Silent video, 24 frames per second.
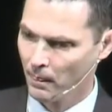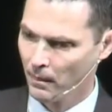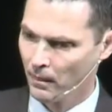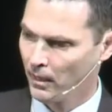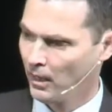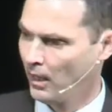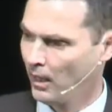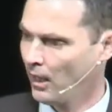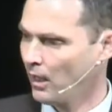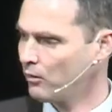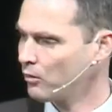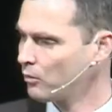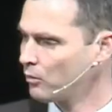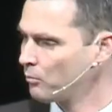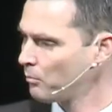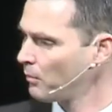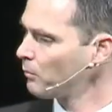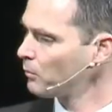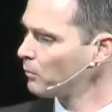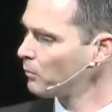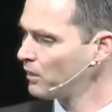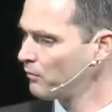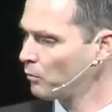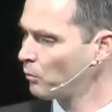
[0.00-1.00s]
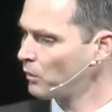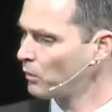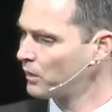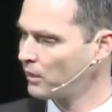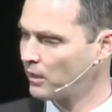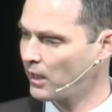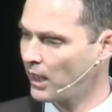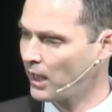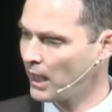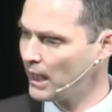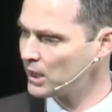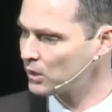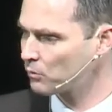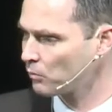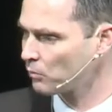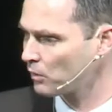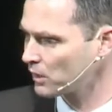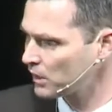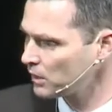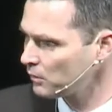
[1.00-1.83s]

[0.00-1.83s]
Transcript: And I don't remember even what the occasion was.